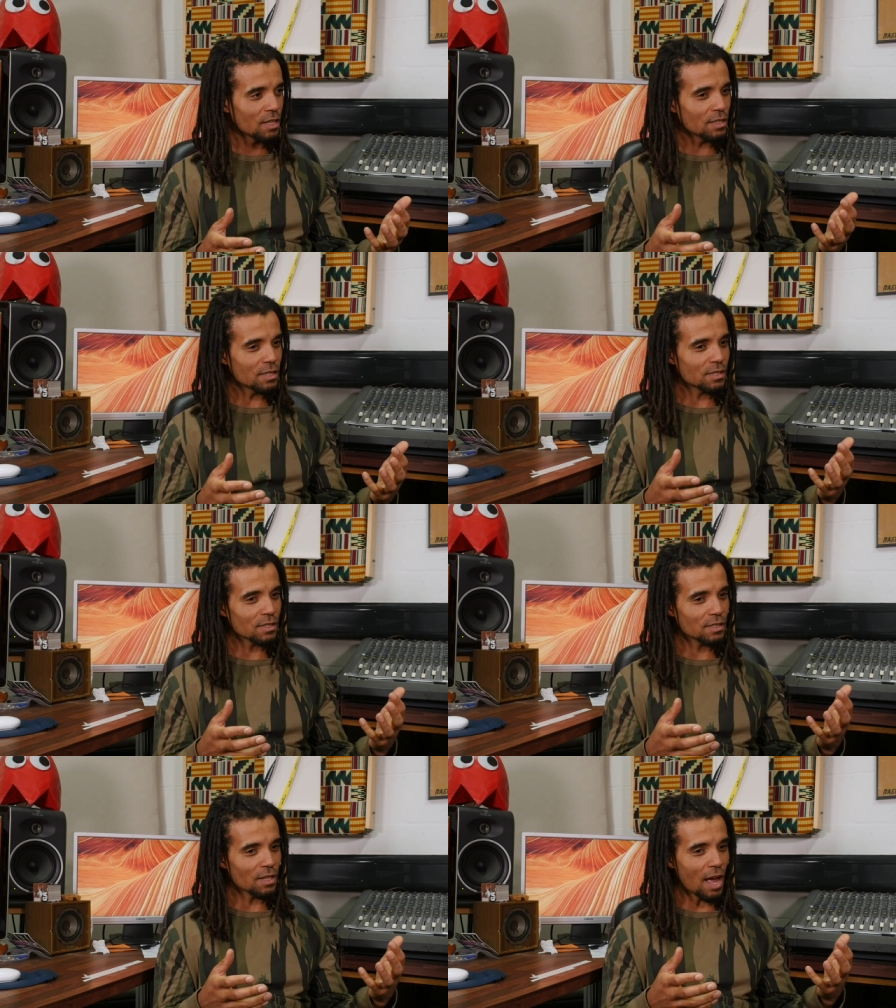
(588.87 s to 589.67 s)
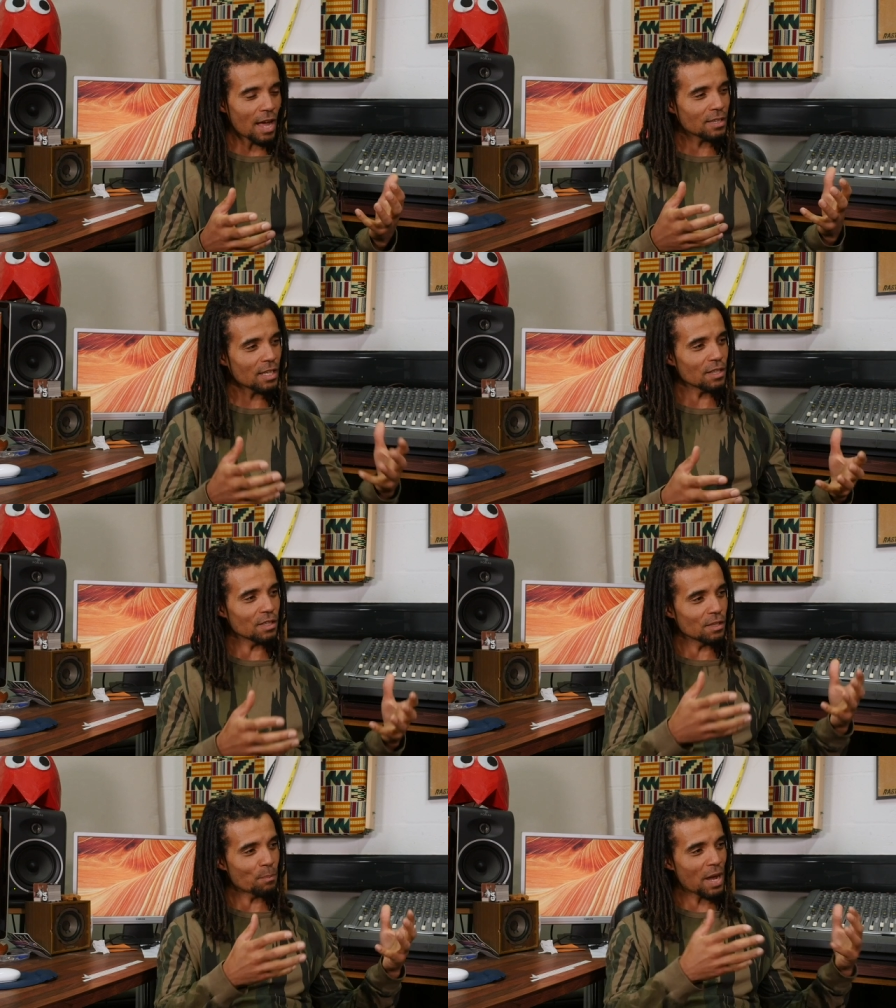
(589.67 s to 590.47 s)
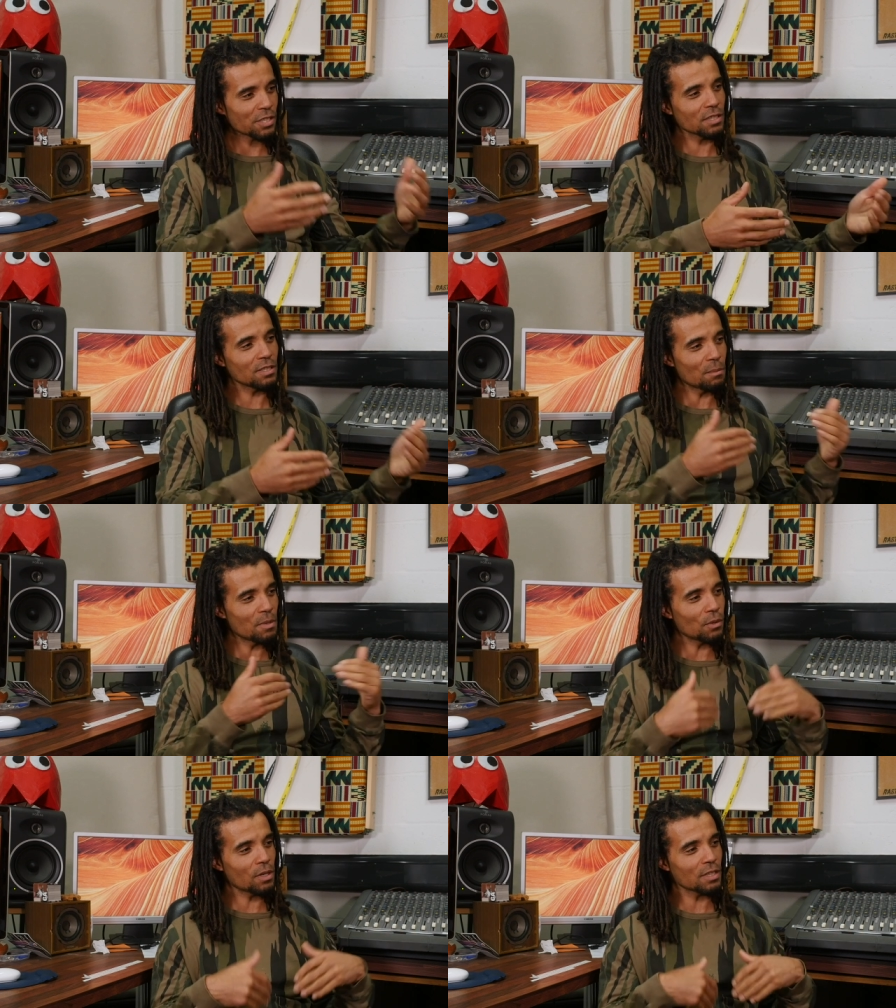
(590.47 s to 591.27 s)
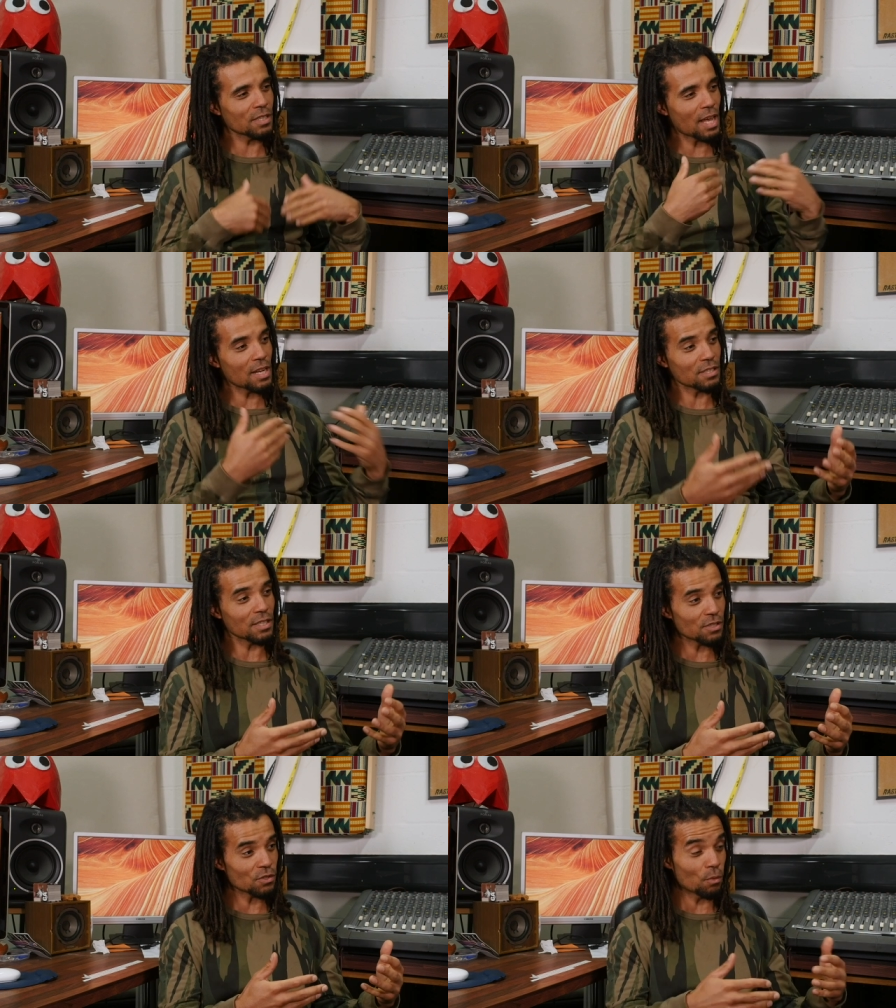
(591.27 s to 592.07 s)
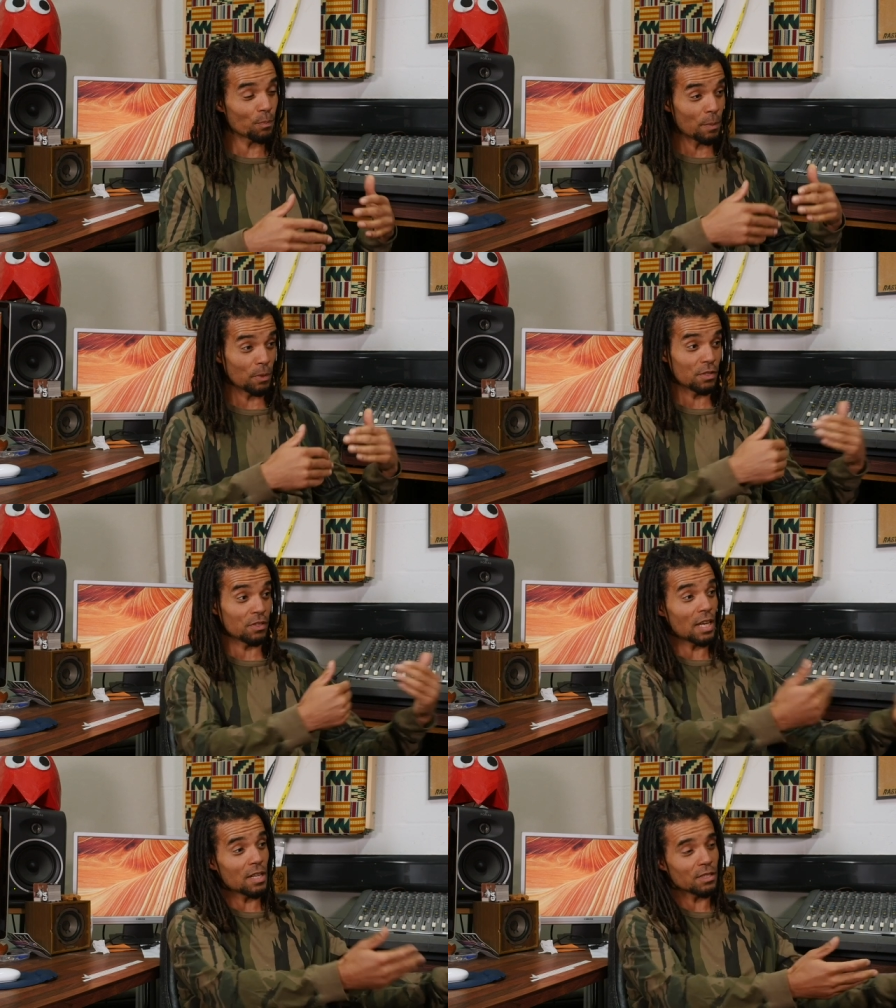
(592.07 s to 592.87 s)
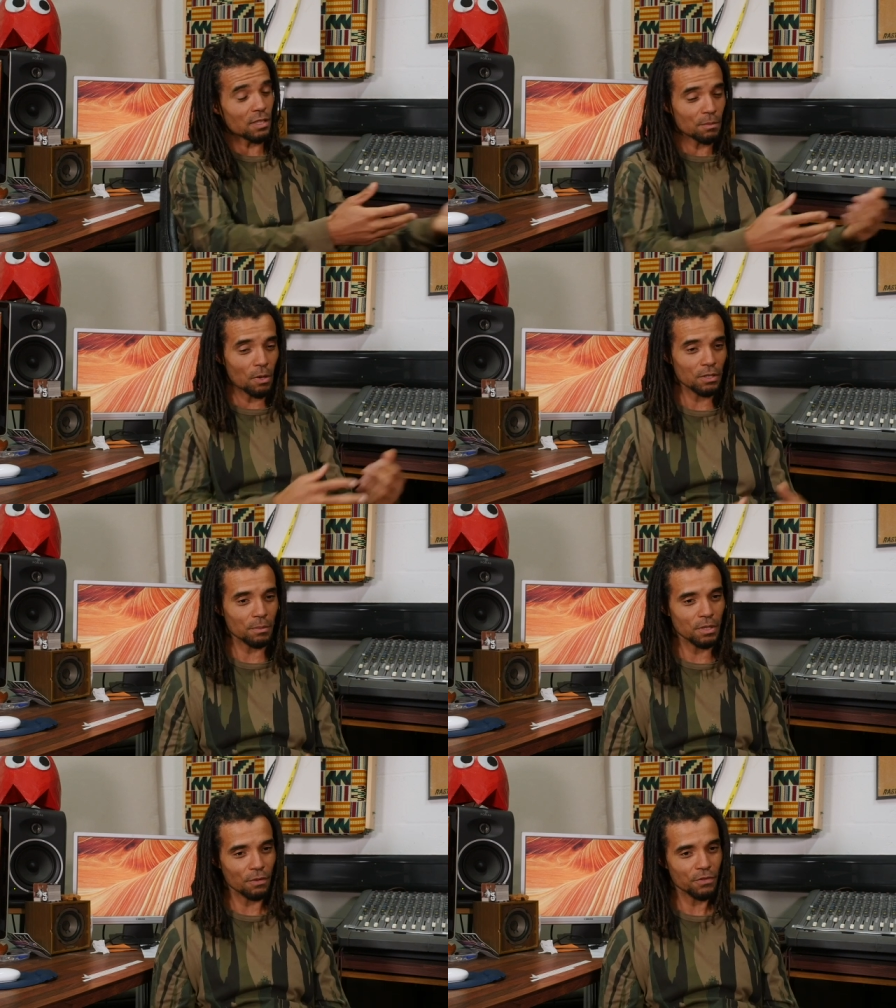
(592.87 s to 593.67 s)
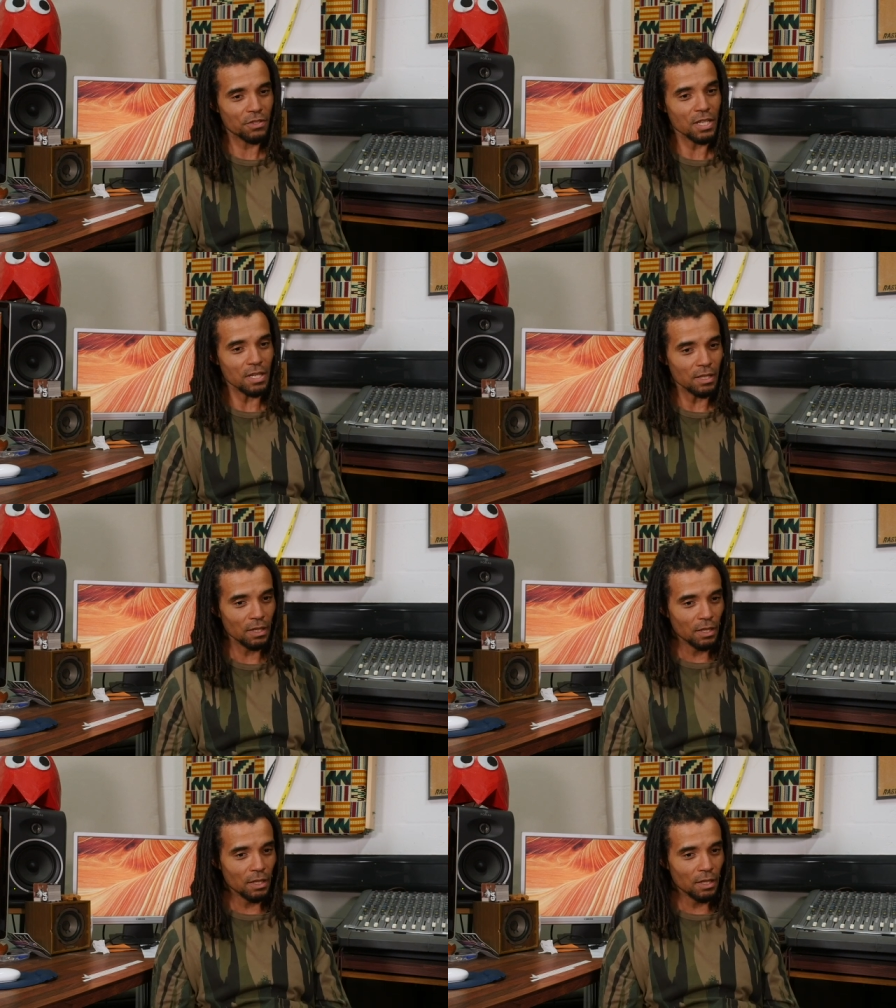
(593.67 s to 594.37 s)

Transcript: this idea that the passions that middle class analysts or people as intelligent as Marx himself see